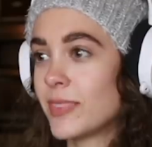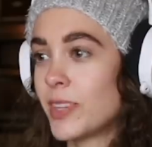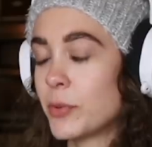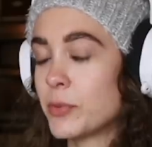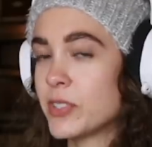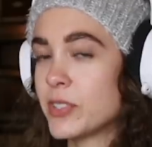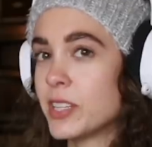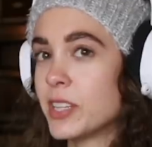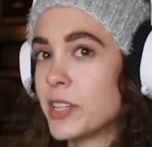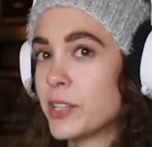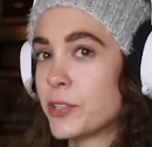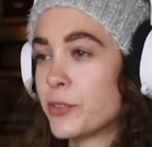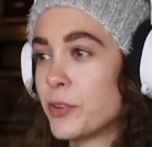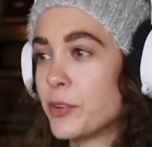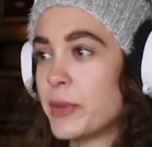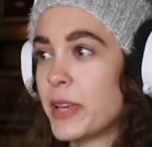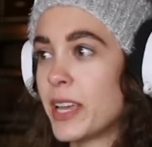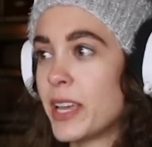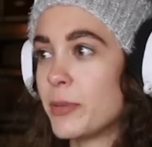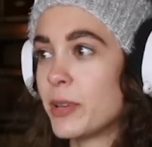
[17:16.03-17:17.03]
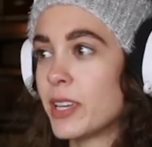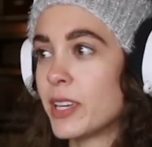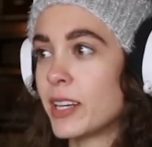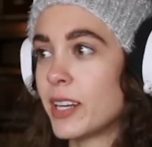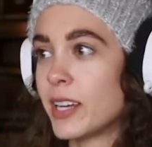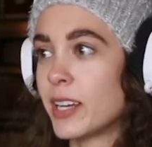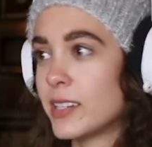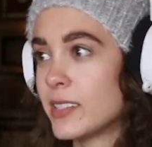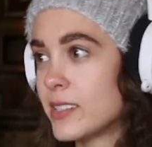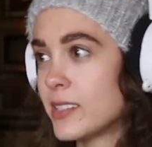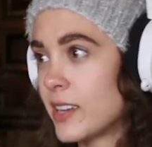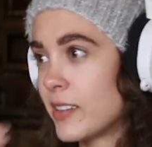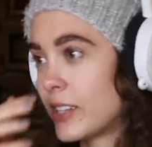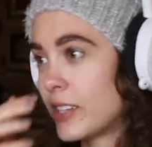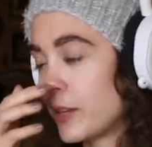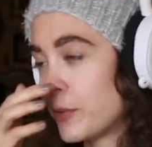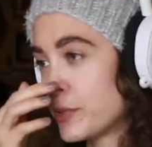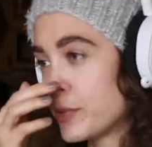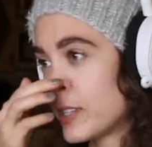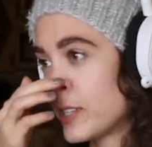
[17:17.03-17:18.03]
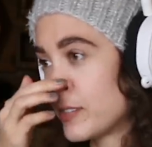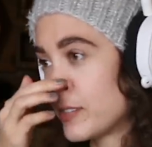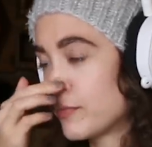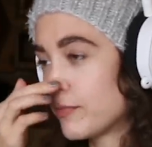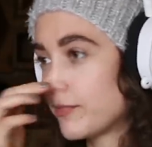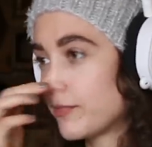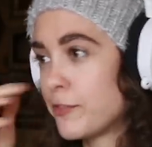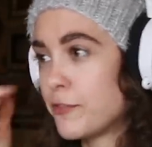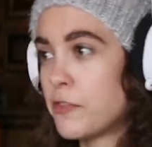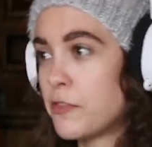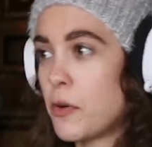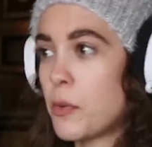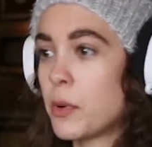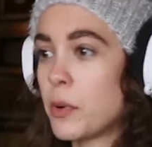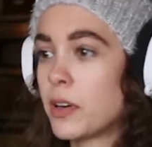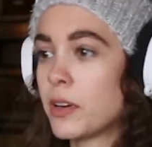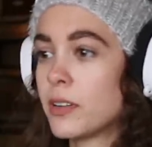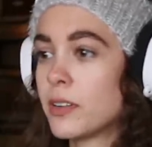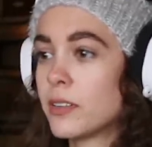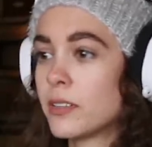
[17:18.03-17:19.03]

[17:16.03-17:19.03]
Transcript: I was a literal baby in 97. I was like four.